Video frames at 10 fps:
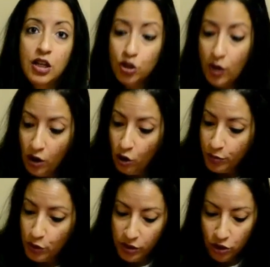So I
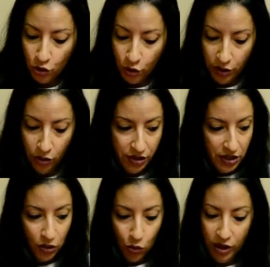hope you enjoyed all
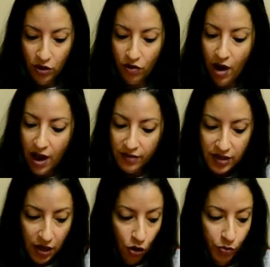these quick
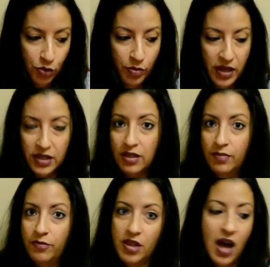crafts. I hope you make
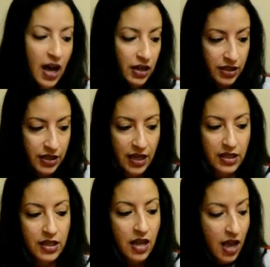some for the
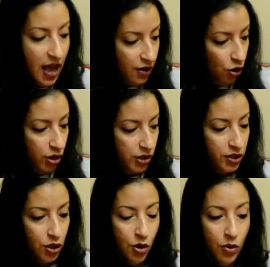holidays. And
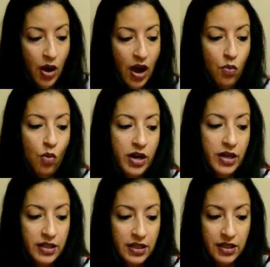also, I
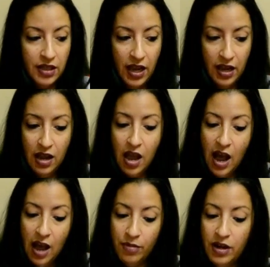wanted to say,
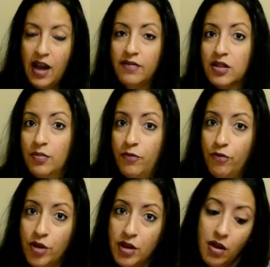I'm going to have some
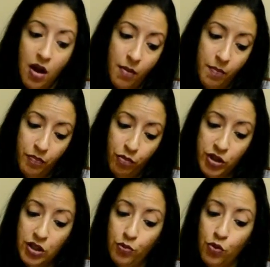free
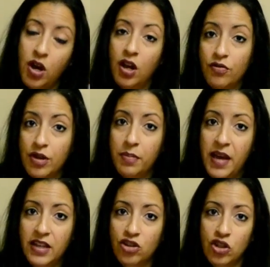printable coloring
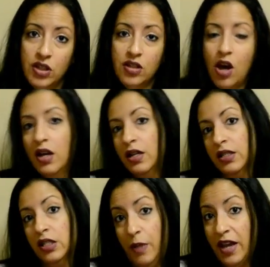pages on
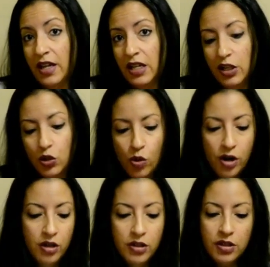Spike Lee's
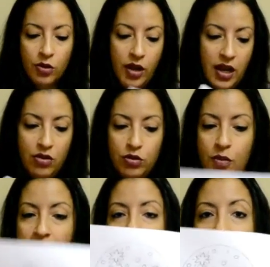World, okay? Those
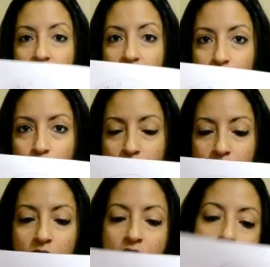are my
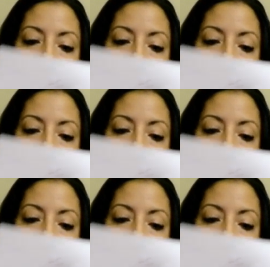characters.